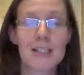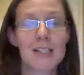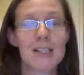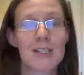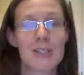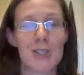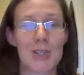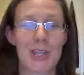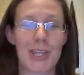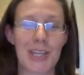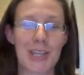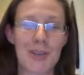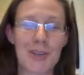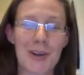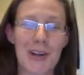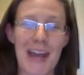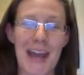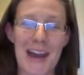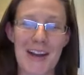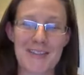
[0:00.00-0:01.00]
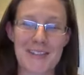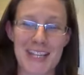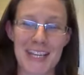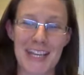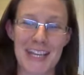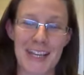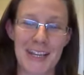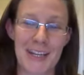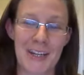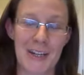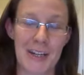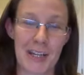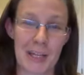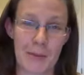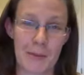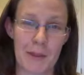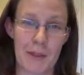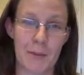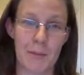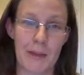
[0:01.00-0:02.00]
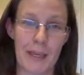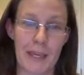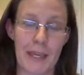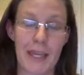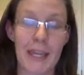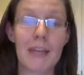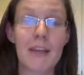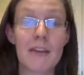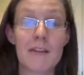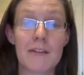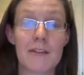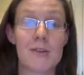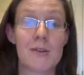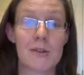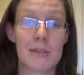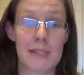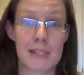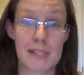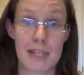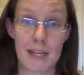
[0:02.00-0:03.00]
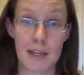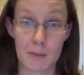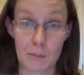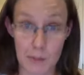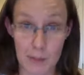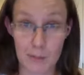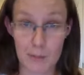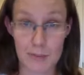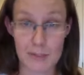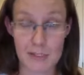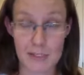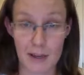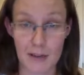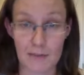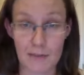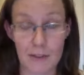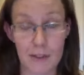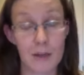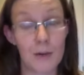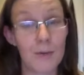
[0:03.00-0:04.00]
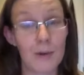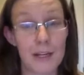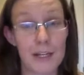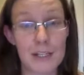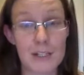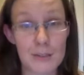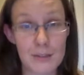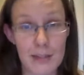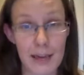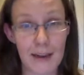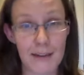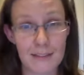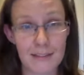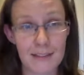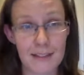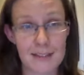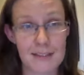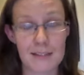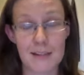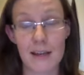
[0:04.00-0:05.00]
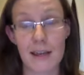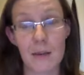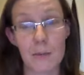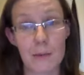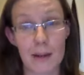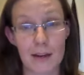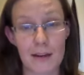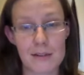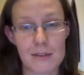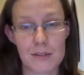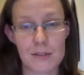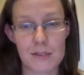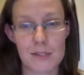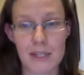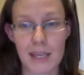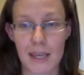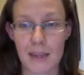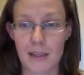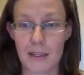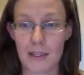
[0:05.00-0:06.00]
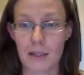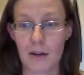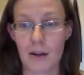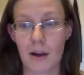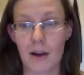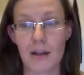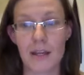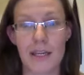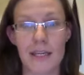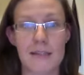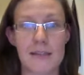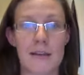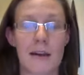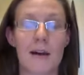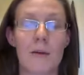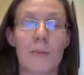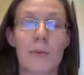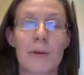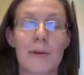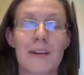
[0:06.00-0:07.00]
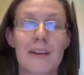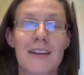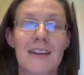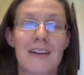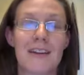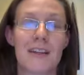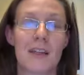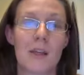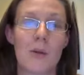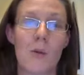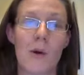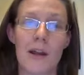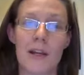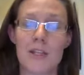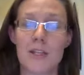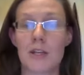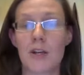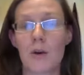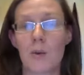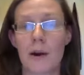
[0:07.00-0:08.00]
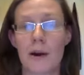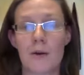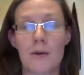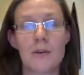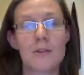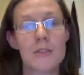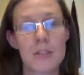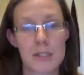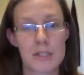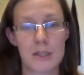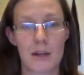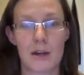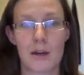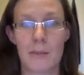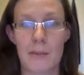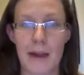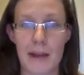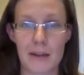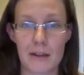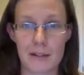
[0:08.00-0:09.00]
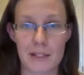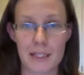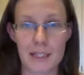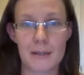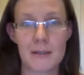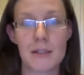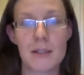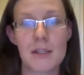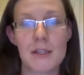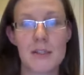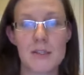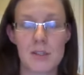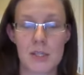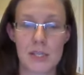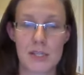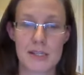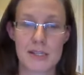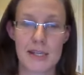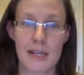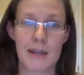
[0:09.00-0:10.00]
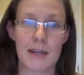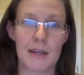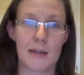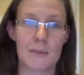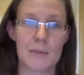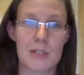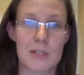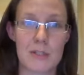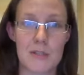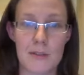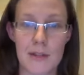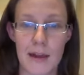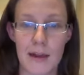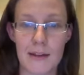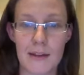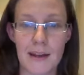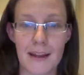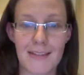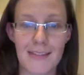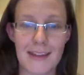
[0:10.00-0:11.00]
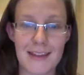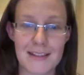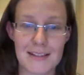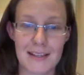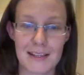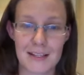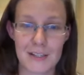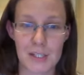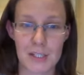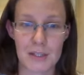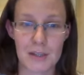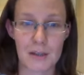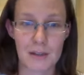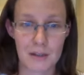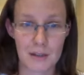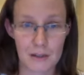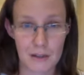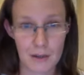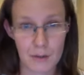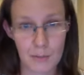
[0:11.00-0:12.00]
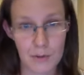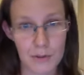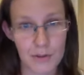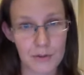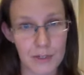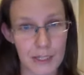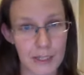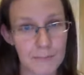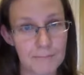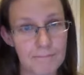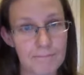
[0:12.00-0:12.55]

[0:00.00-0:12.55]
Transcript: so that you don't have to get into your email and be individually sending people stuff. You don't want to do that. That's a nightmare as you're scaling your audience up. You want it to go out just automatically. So you set it up to do that. And that's action number 3.